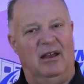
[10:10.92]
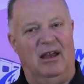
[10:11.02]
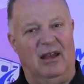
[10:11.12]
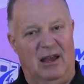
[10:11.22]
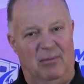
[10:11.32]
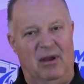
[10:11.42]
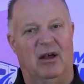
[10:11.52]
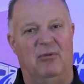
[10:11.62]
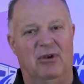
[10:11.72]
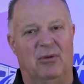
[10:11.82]
it
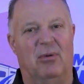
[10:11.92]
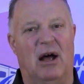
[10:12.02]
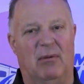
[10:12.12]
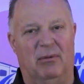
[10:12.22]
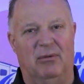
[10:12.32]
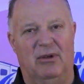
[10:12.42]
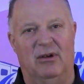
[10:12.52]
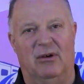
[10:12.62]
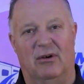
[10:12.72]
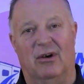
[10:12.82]
becomes your problem
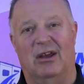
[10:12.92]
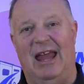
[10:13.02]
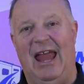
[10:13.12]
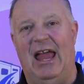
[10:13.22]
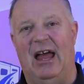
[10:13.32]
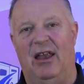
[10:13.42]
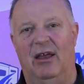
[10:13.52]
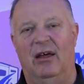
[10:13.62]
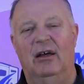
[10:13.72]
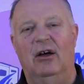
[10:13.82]
too, or it can.
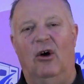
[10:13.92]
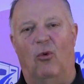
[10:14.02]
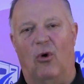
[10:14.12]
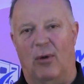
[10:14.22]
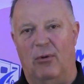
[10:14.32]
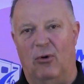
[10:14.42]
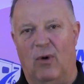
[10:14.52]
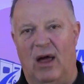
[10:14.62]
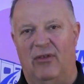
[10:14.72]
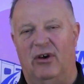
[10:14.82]
Warmer
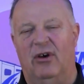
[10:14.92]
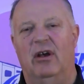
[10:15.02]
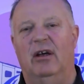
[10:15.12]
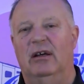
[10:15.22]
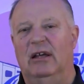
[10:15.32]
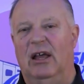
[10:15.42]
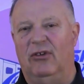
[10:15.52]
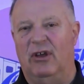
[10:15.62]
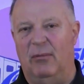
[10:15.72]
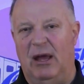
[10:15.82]
weather is
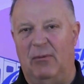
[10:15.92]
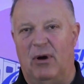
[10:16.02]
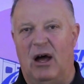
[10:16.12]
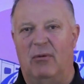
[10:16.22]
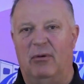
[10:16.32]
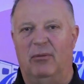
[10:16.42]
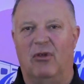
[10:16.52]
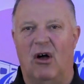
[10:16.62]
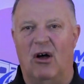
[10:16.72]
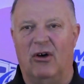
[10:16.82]
going to make problems,
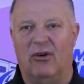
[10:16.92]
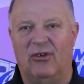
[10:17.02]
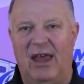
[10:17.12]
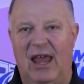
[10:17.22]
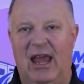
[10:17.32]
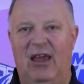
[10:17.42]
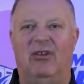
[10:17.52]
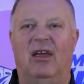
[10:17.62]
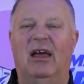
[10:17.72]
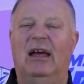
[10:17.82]
longer
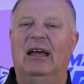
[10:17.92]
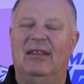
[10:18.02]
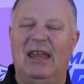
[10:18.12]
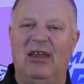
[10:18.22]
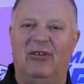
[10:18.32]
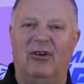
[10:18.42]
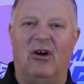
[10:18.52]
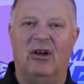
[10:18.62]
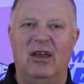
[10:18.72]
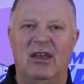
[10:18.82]
stays. These are all
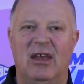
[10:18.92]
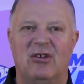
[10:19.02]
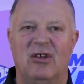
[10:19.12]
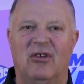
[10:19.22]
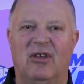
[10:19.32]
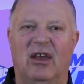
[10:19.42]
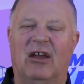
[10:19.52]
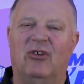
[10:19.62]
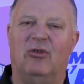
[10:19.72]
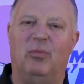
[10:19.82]
conditions that
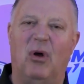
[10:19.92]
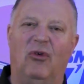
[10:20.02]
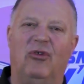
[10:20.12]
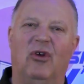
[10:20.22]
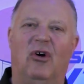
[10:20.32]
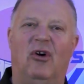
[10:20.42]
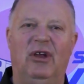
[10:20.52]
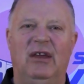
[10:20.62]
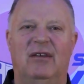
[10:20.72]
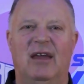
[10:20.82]
expose the
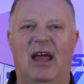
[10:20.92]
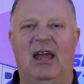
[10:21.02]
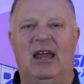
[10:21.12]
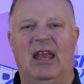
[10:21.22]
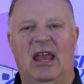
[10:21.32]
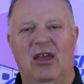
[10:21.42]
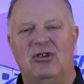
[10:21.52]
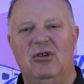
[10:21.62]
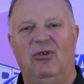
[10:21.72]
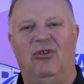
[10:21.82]
holding tank and
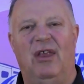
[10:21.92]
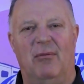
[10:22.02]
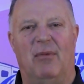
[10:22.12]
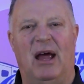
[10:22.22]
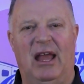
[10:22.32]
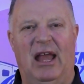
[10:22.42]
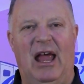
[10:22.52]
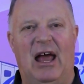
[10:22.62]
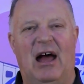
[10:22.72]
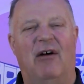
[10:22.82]
issues that it might
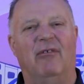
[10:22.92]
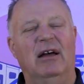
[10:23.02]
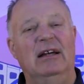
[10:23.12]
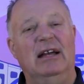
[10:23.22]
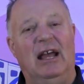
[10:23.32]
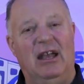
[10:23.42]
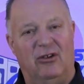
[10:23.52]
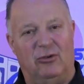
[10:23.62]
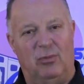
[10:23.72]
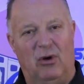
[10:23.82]
have, and it
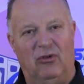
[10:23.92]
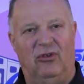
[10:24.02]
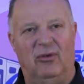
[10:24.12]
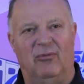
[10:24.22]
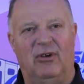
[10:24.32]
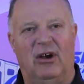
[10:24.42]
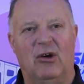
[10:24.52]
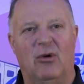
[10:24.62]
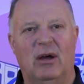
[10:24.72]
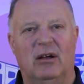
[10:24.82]
exposes them very
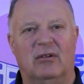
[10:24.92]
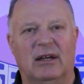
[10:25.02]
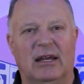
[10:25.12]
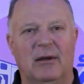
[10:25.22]
quickly.